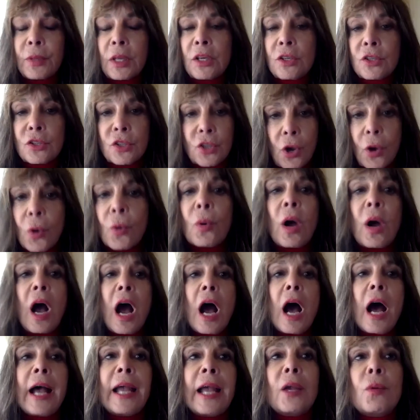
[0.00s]
So
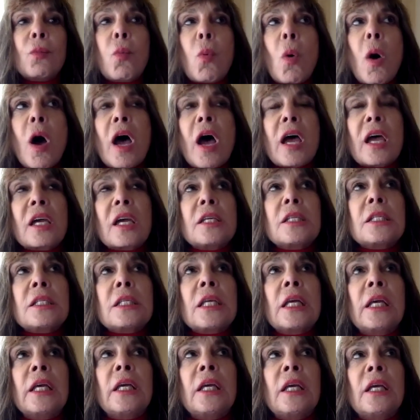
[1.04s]
I was
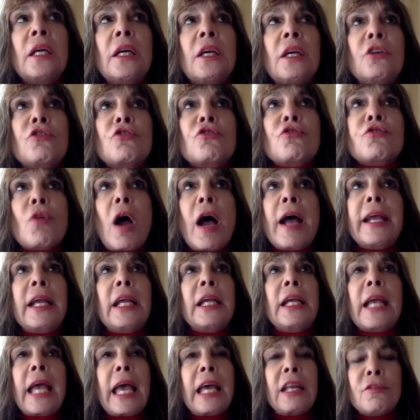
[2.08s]

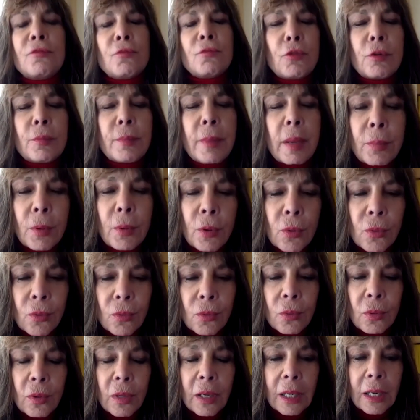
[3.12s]
trying, and remember,
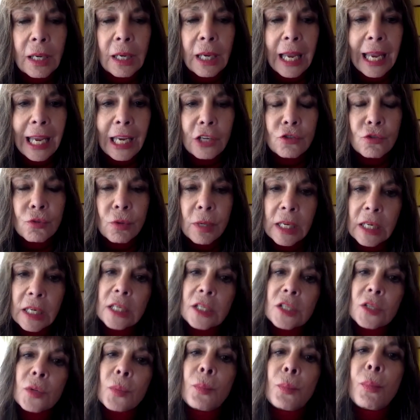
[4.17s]
Adrian
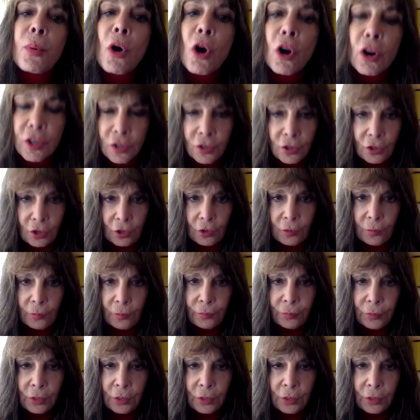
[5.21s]
is a partner.